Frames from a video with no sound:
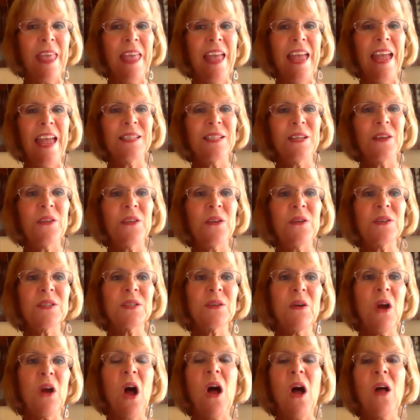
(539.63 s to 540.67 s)
And so those
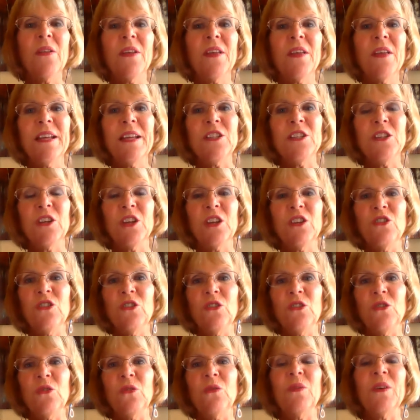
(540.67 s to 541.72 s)
are all the things you can
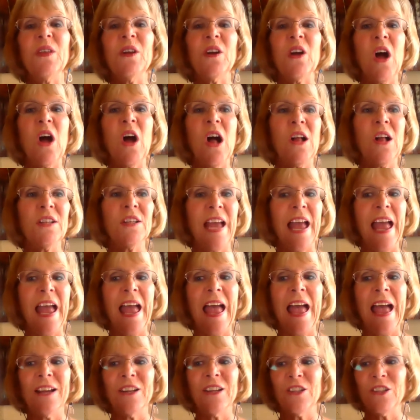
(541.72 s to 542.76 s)
do with a call to
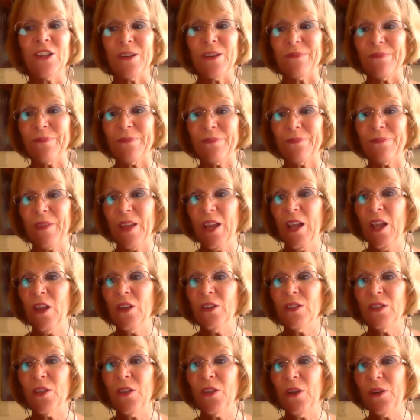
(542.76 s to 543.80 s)
action.
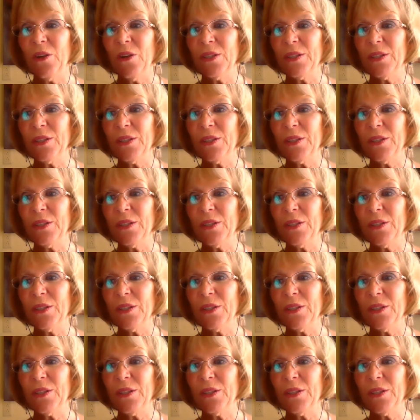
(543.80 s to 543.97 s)
So those